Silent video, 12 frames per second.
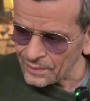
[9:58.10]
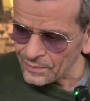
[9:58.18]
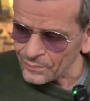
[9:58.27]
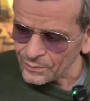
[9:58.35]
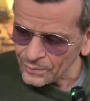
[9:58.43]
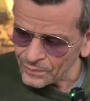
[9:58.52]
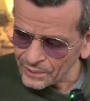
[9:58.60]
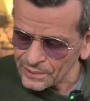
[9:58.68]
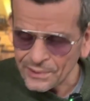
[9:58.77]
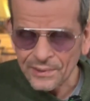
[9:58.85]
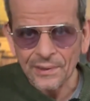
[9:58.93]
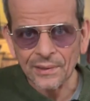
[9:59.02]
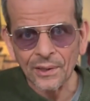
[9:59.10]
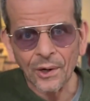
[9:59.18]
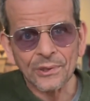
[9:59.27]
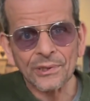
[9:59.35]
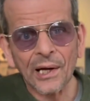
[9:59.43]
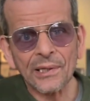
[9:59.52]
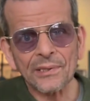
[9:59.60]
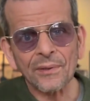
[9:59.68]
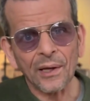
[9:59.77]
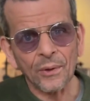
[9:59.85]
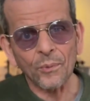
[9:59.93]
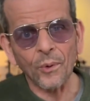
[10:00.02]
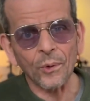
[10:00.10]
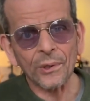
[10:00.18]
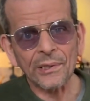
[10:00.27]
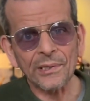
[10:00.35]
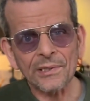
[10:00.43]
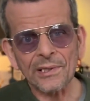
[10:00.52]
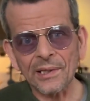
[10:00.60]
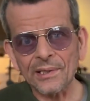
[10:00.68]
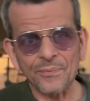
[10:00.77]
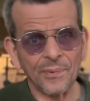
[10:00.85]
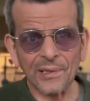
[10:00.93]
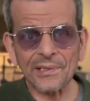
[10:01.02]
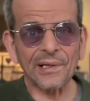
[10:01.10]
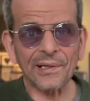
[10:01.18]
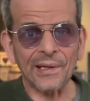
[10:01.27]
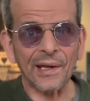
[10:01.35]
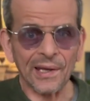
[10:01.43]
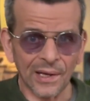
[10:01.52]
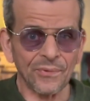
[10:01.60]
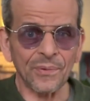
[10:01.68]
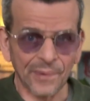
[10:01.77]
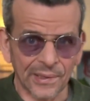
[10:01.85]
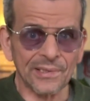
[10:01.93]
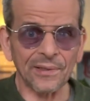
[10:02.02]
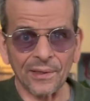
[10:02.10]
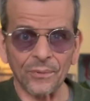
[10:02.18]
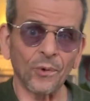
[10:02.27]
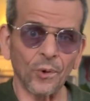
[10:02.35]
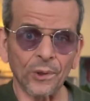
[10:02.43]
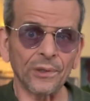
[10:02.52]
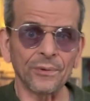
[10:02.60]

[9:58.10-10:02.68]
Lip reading: when you mix oxides and water is that it's basically a heavy metal and water.